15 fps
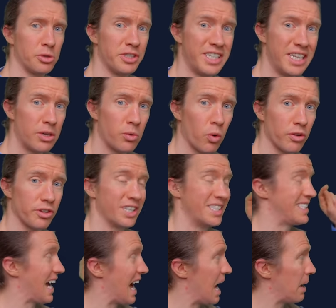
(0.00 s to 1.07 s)
SQL
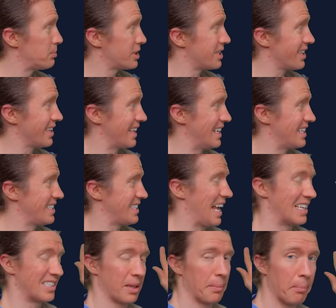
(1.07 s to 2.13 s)
tops the list
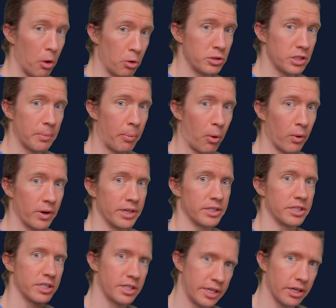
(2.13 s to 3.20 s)
as the most important
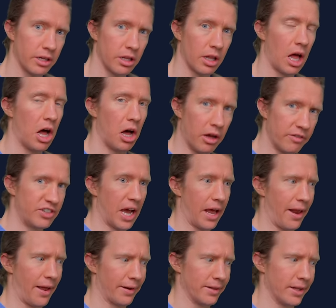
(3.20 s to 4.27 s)
skill of data
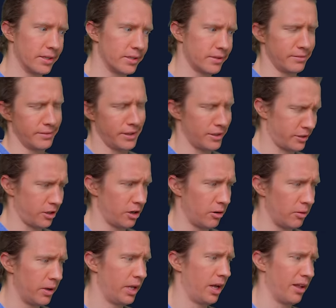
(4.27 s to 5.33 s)
analysts, and
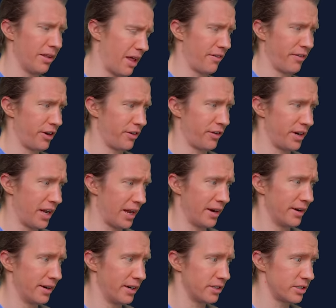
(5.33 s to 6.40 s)
also a lot of different data
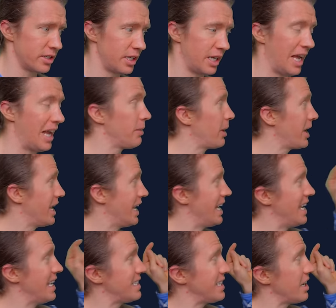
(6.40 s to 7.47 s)
nerds. Anyway,
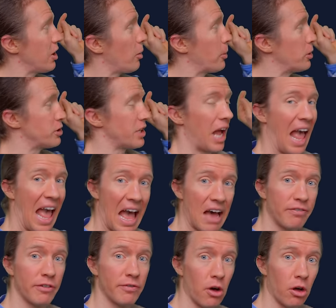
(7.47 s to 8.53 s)
it's in almost half
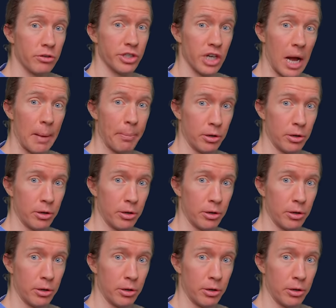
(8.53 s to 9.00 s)
of all job